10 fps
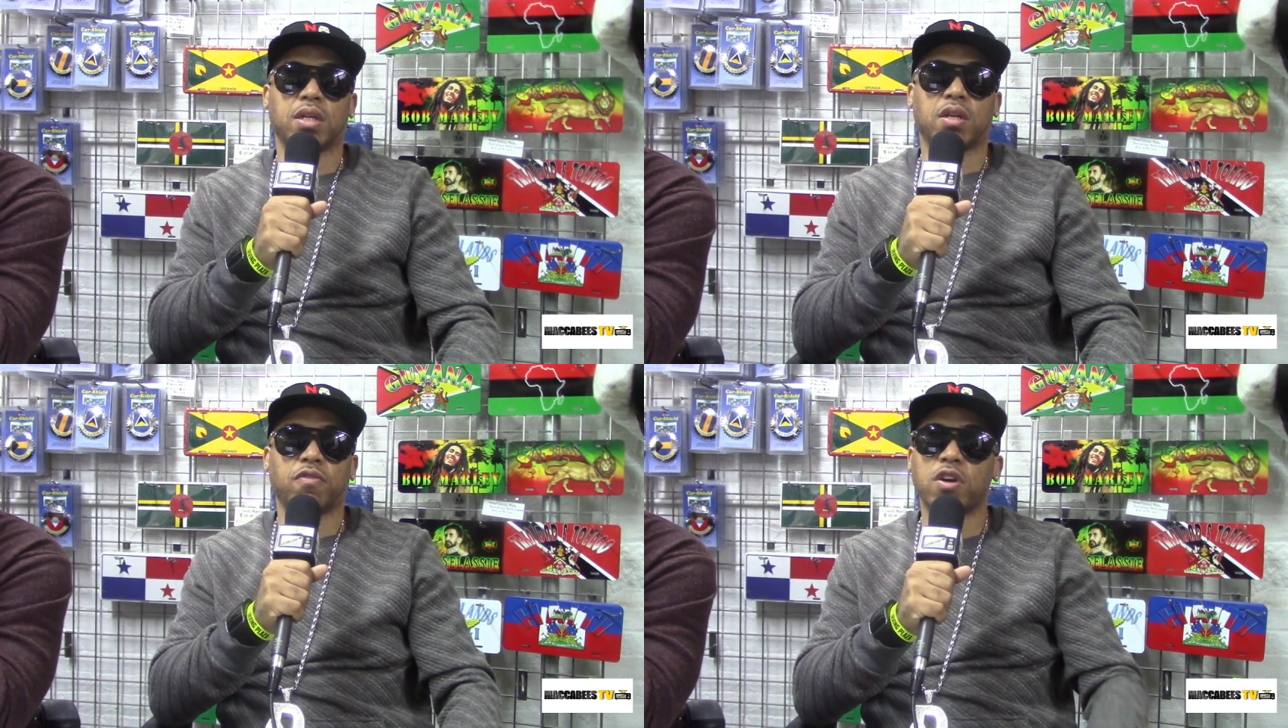
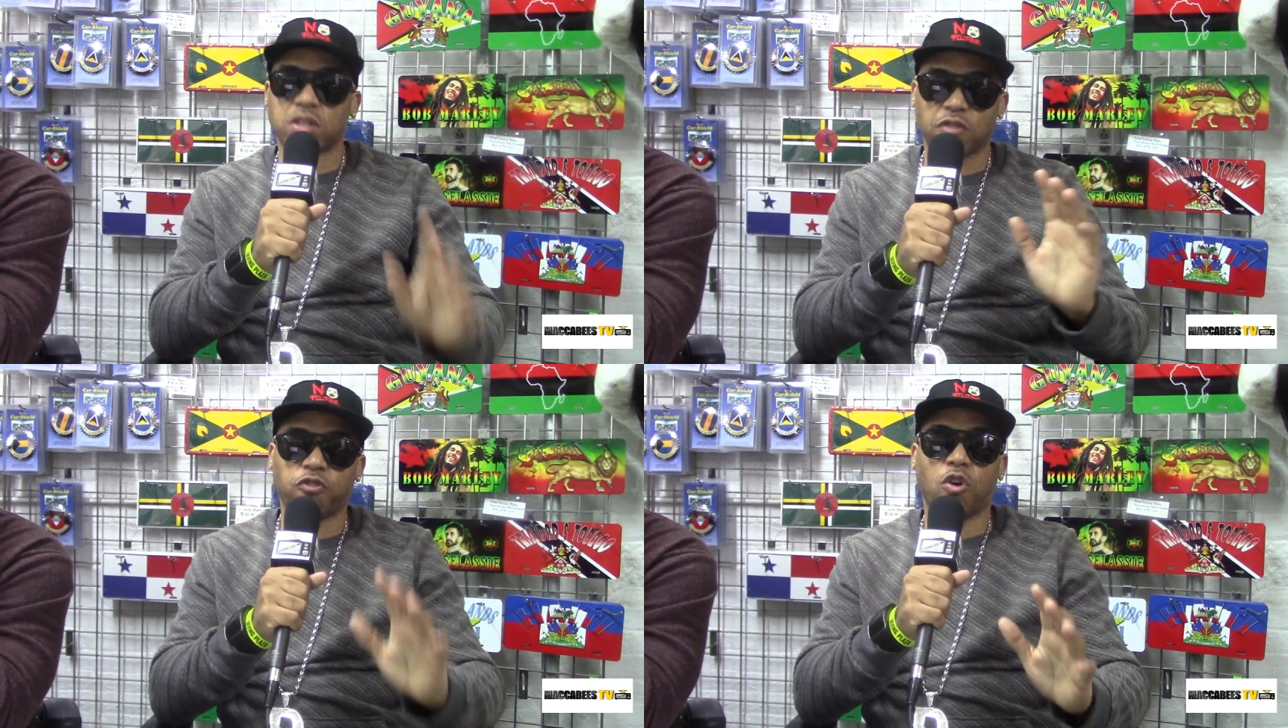Mm.
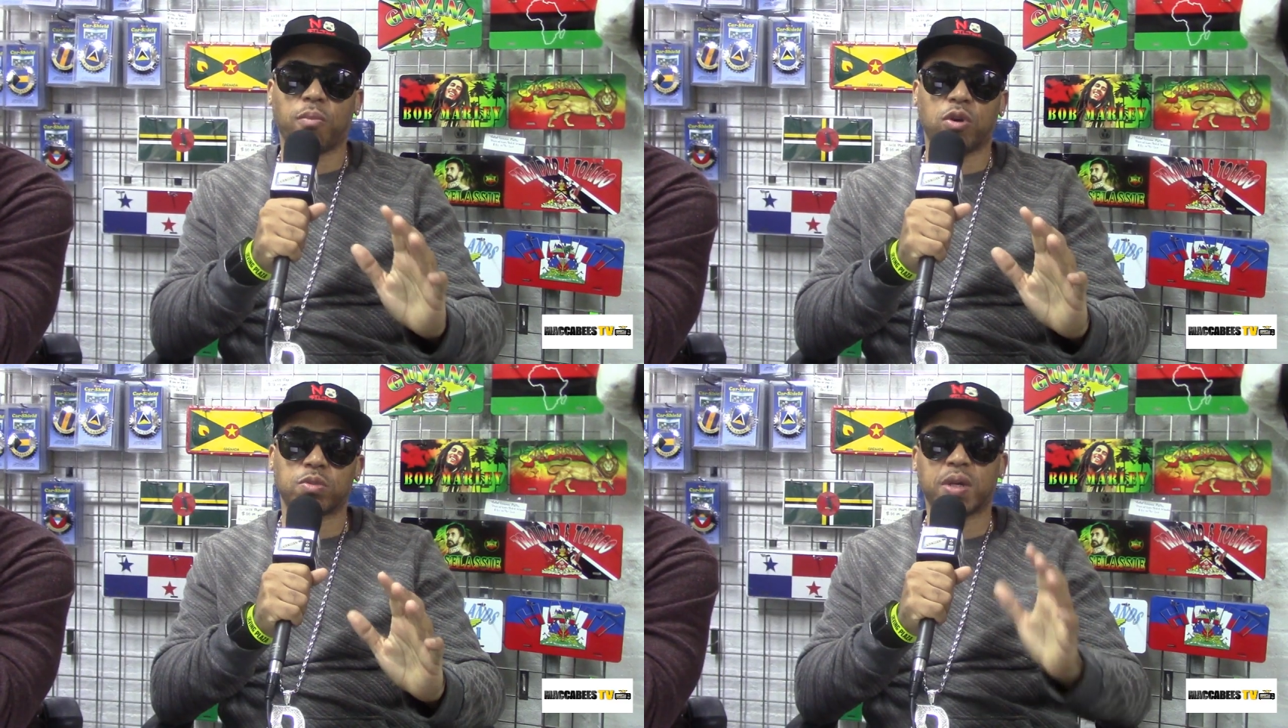First and
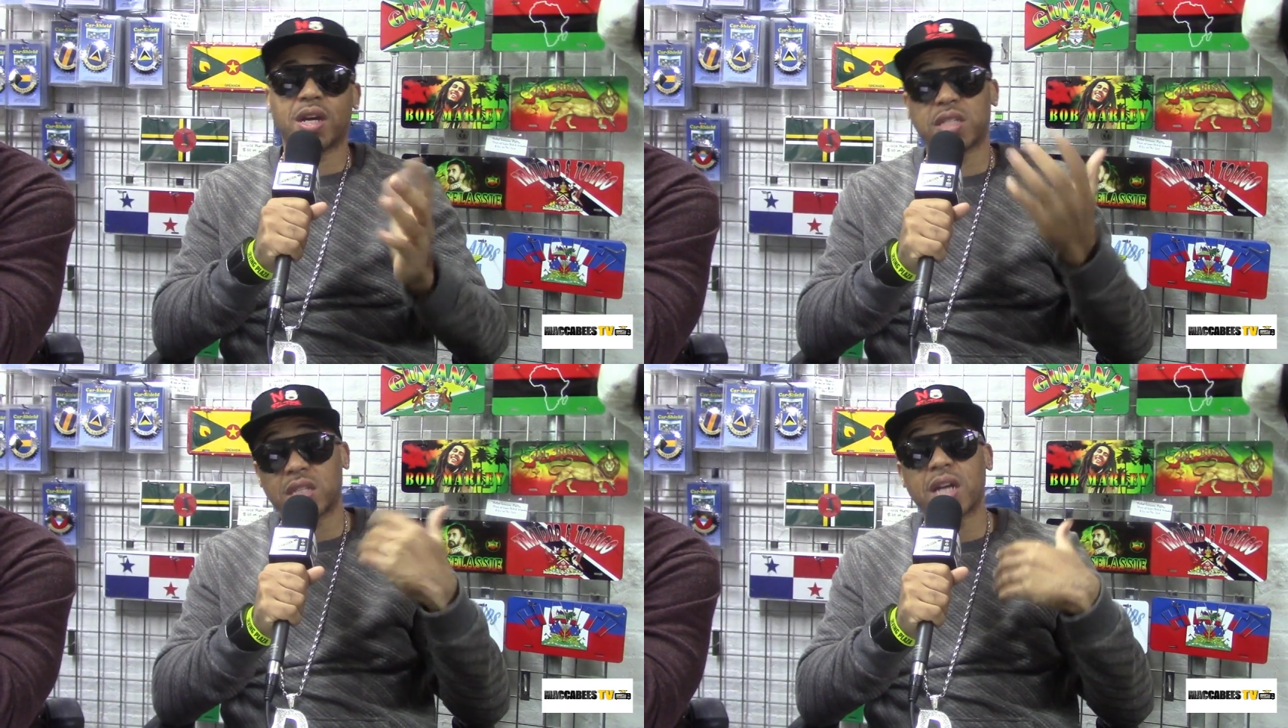foremost,
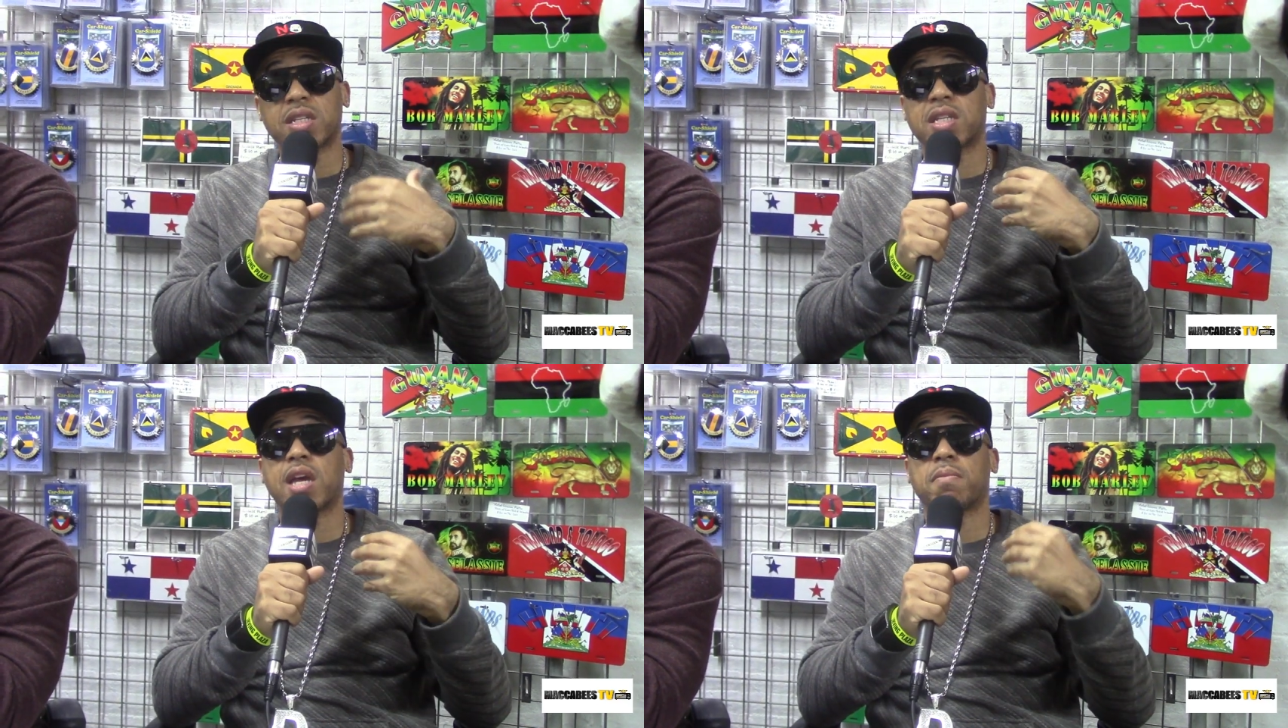because it
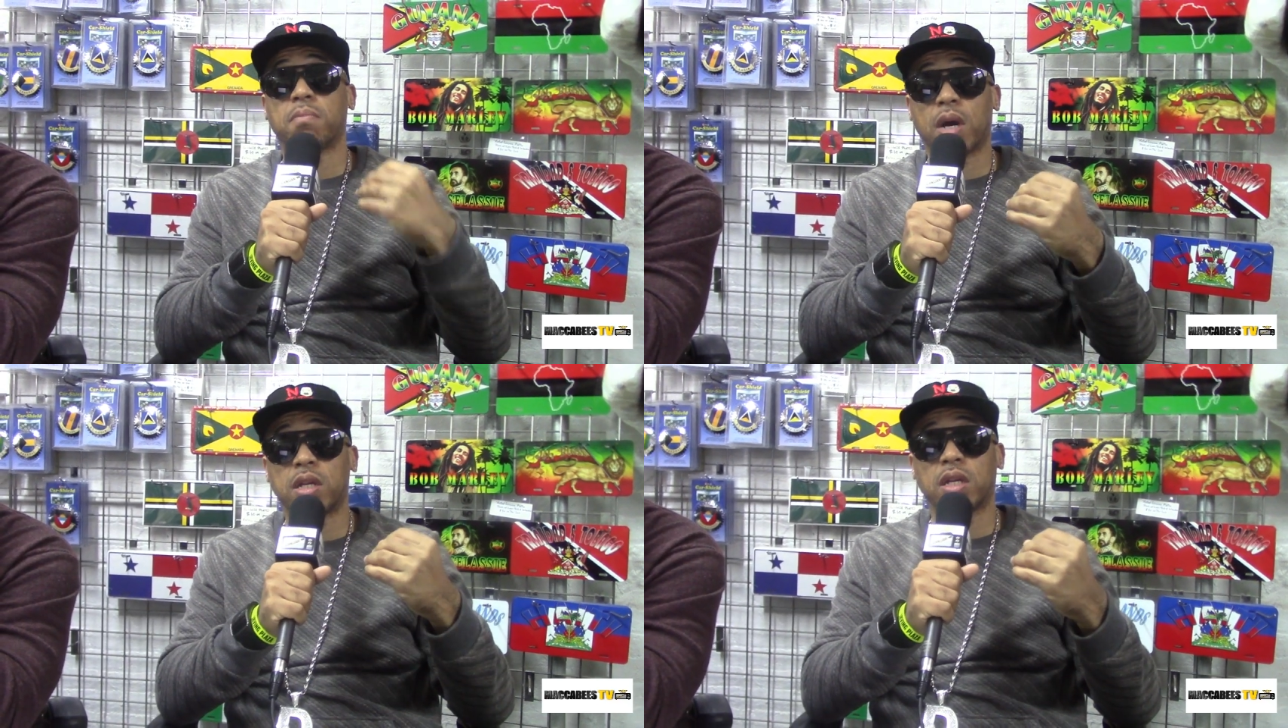does take
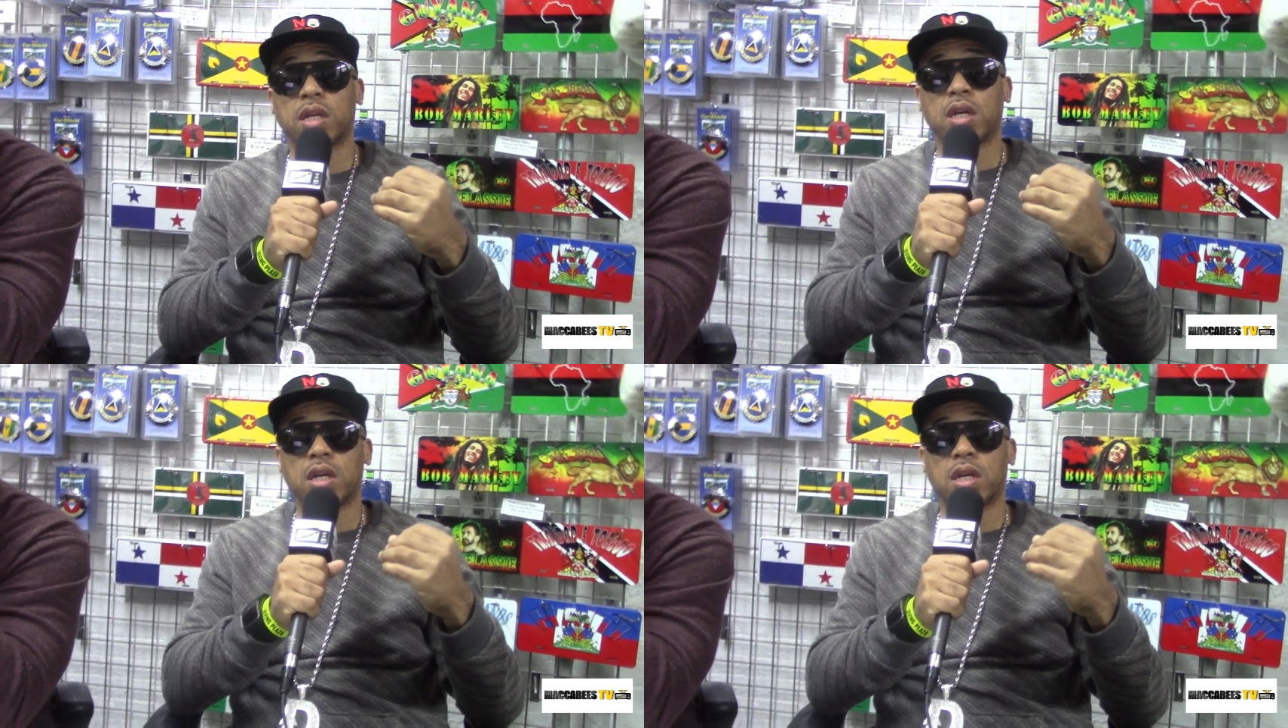money